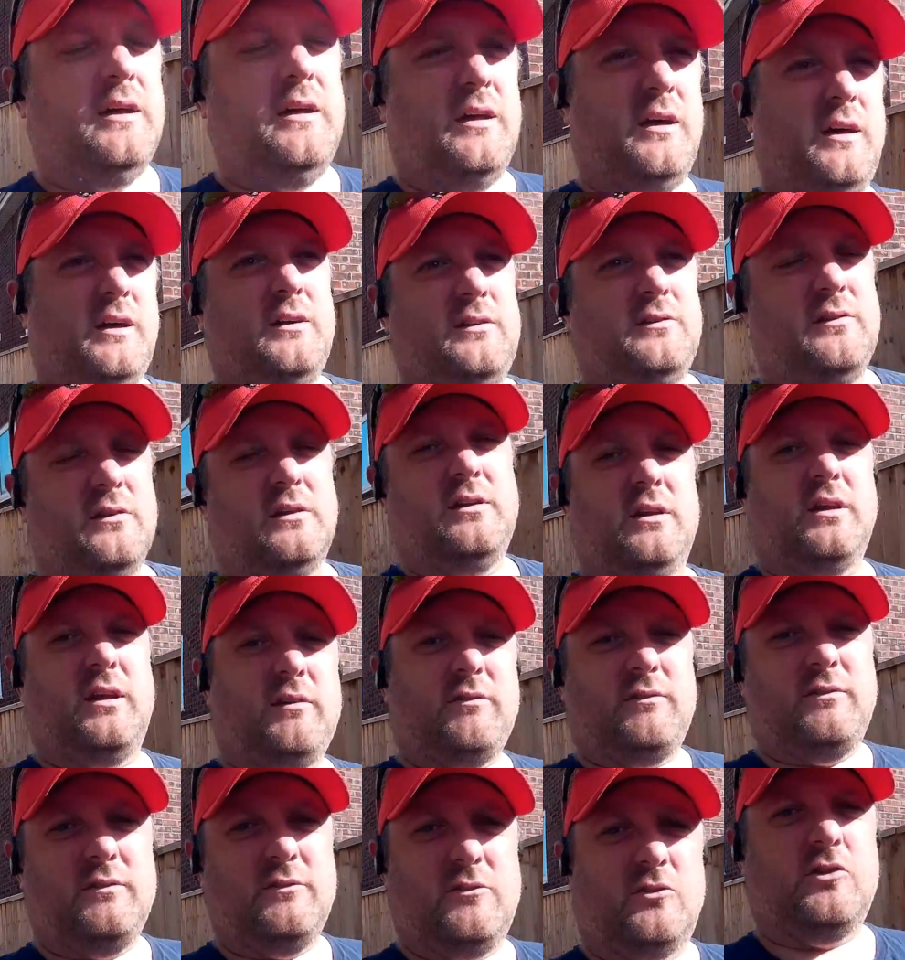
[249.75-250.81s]
I should get out
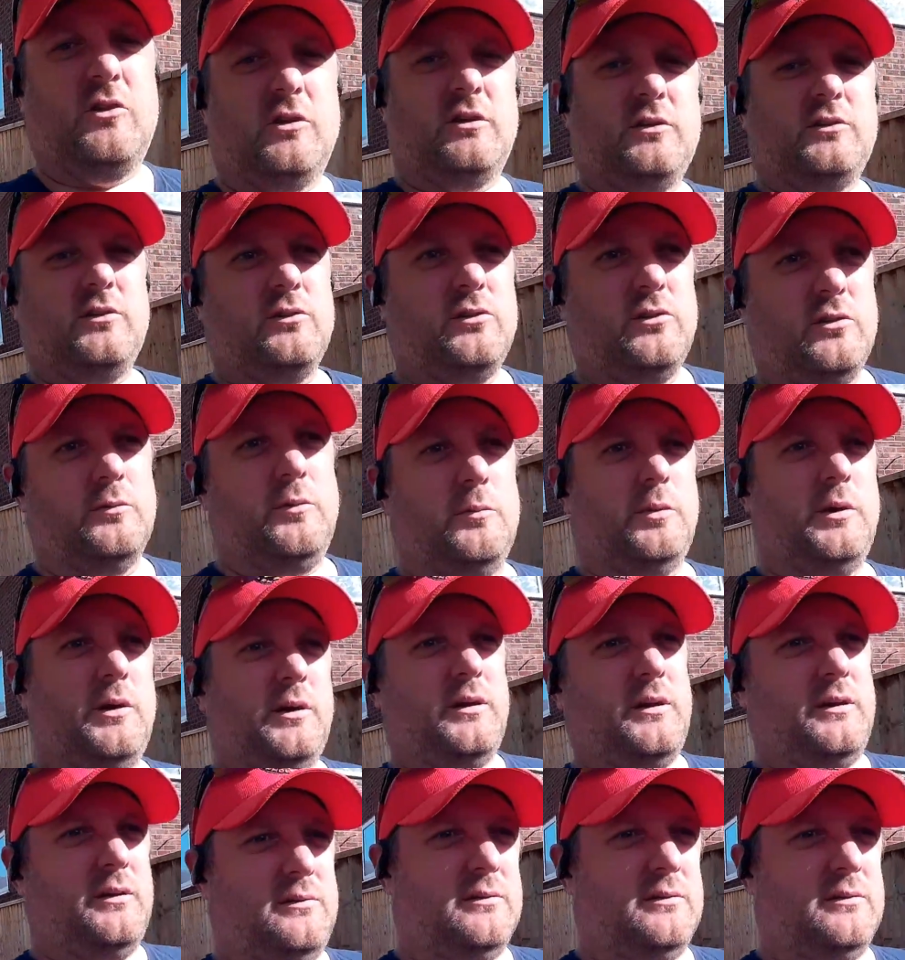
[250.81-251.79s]
and try and do something about it.